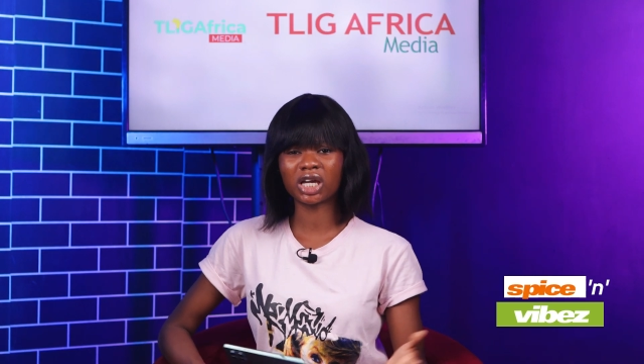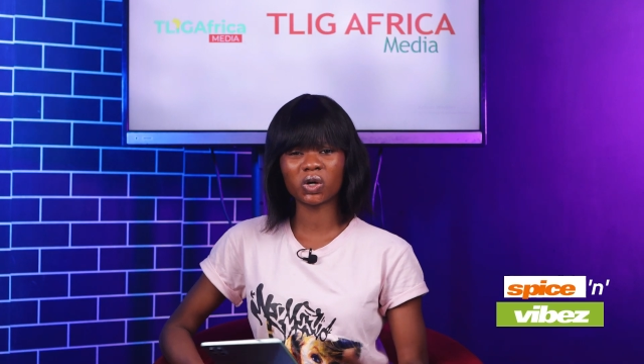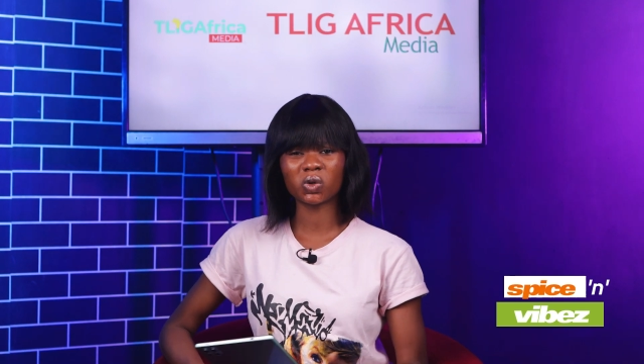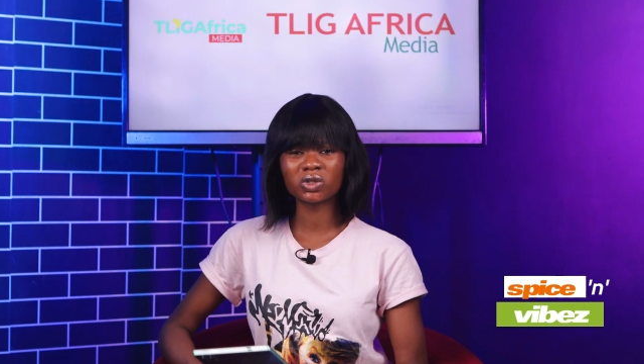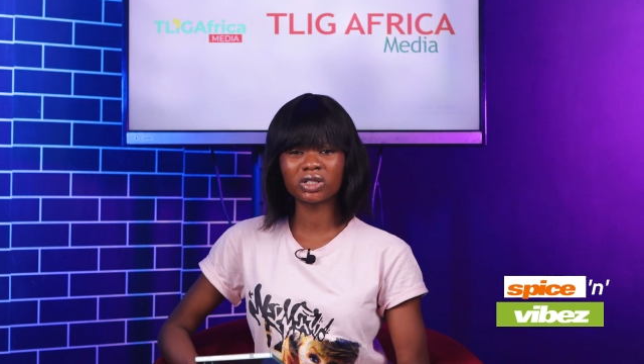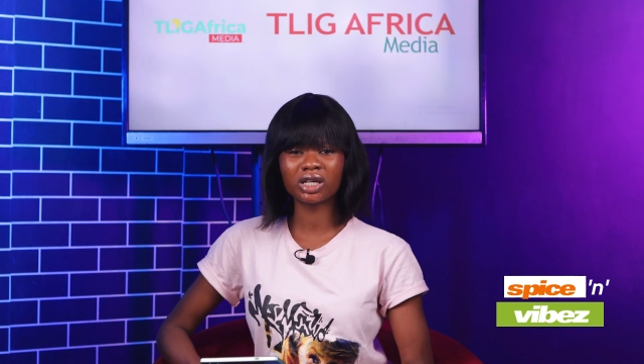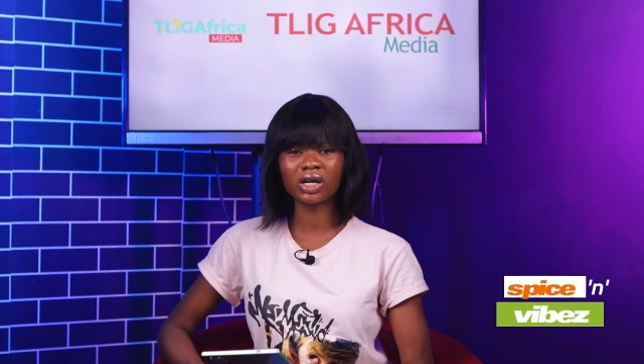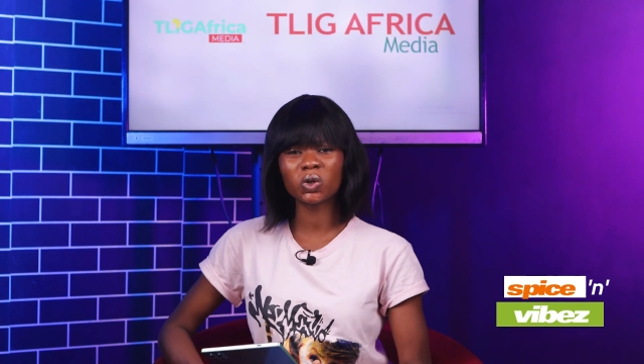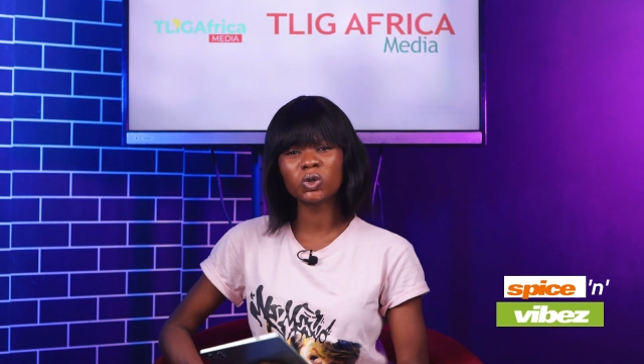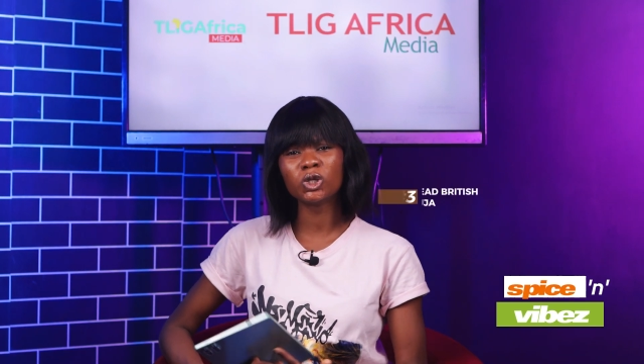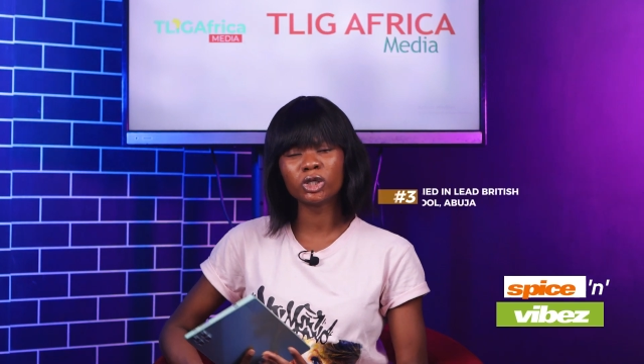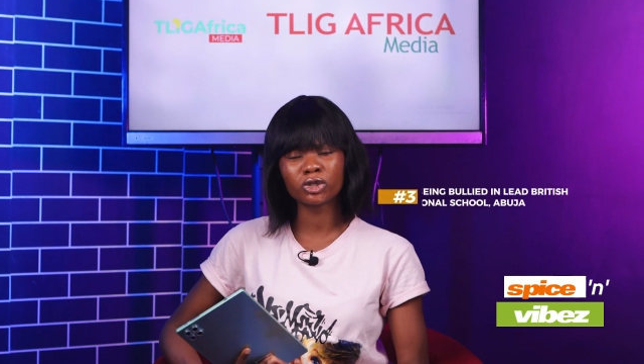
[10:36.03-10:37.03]
girl. The
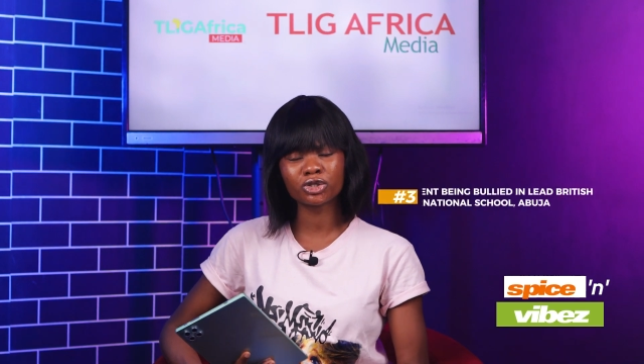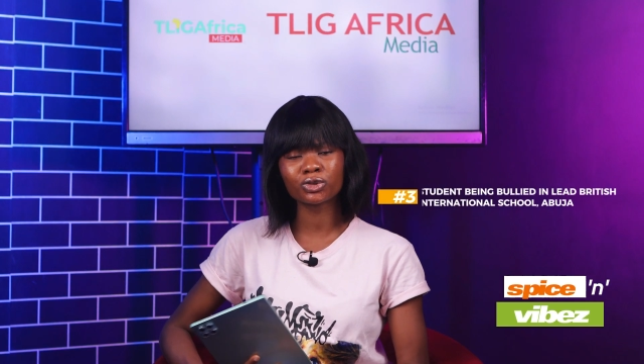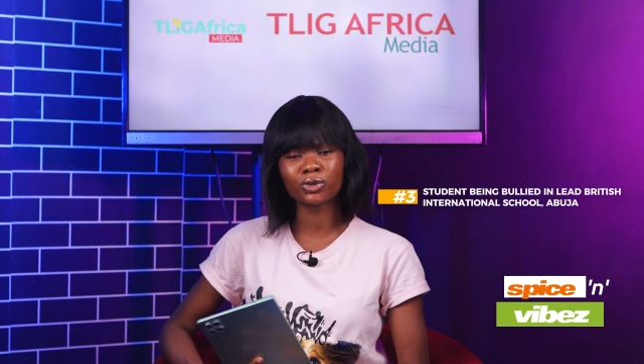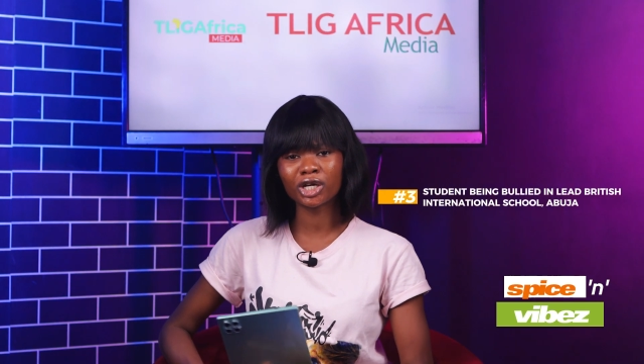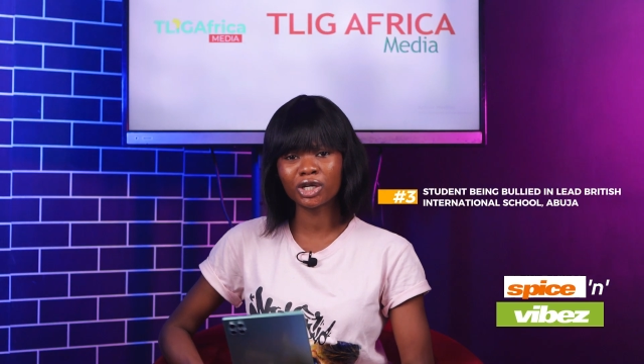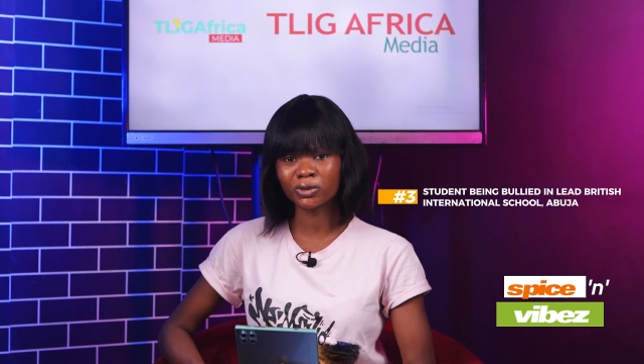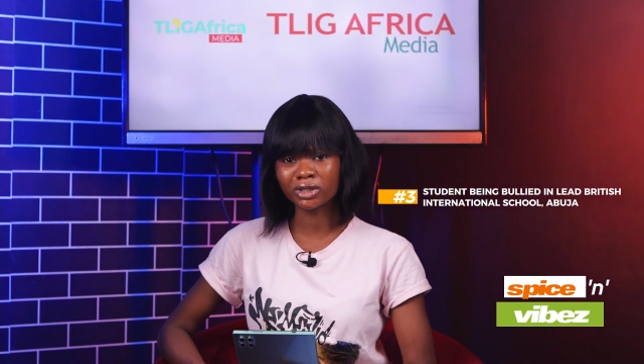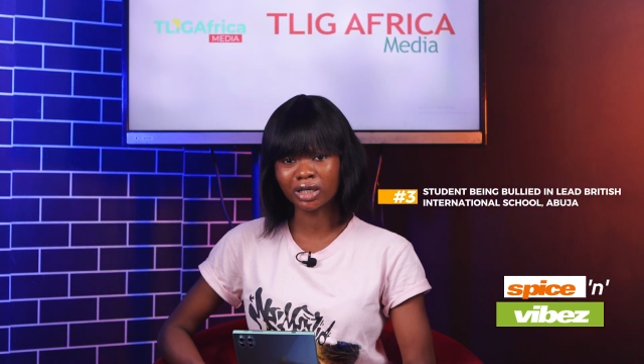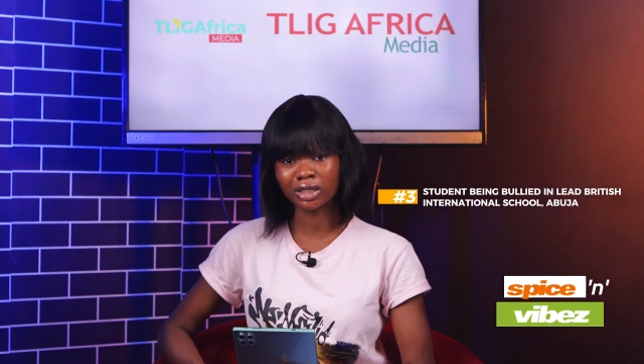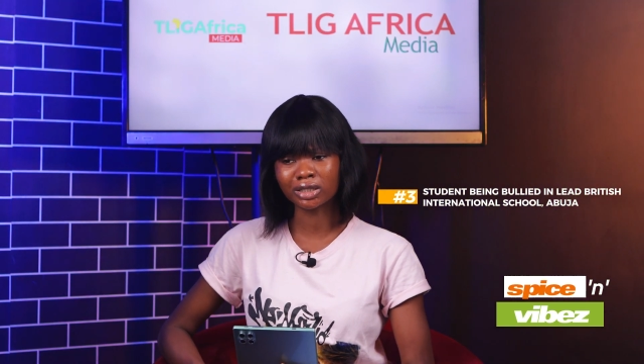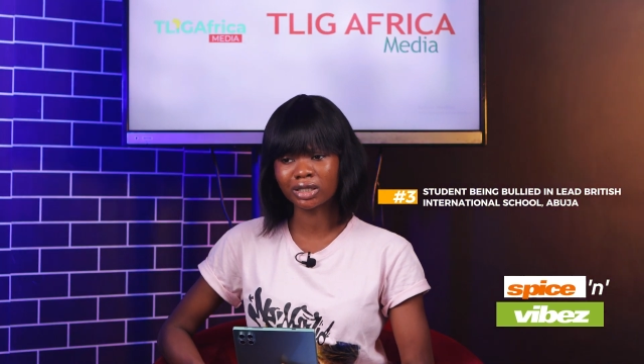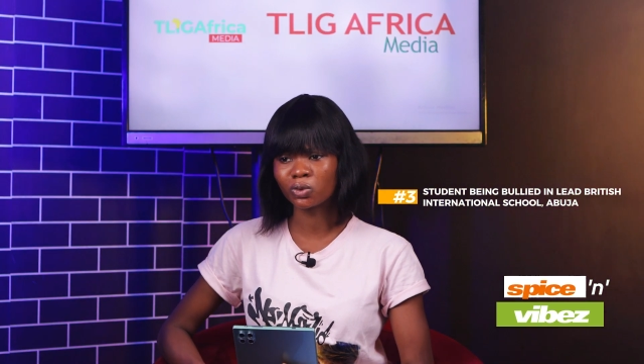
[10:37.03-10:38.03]
girl looks so innocent,